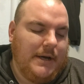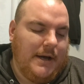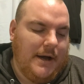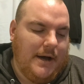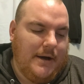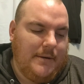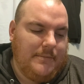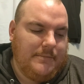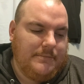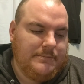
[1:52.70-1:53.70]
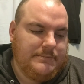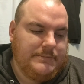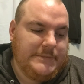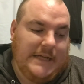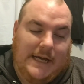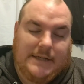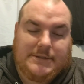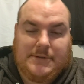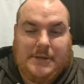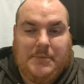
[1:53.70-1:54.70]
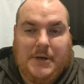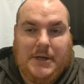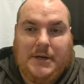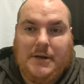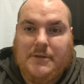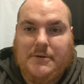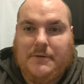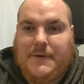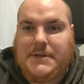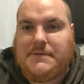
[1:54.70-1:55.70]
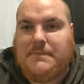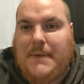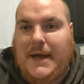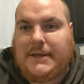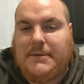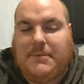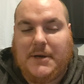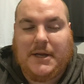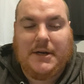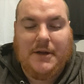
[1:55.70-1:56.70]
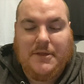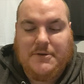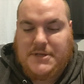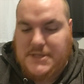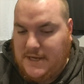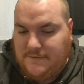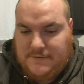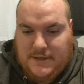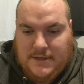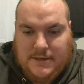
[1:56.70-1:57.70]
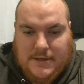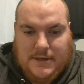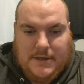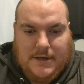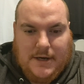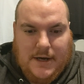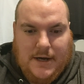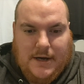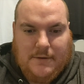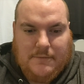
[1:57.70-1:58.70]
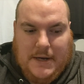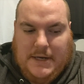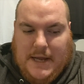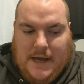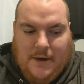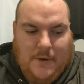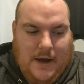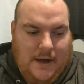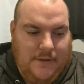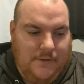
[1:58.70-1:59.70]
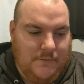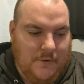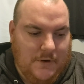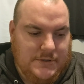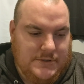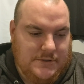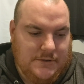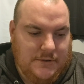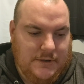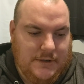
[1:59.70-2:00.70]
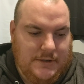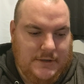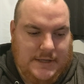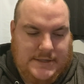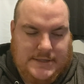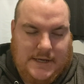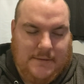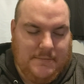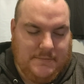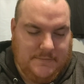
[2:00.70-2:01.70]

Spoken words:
Yeah, so they bring in another defensive back. They bring in another safety. Right now on the roster, at the top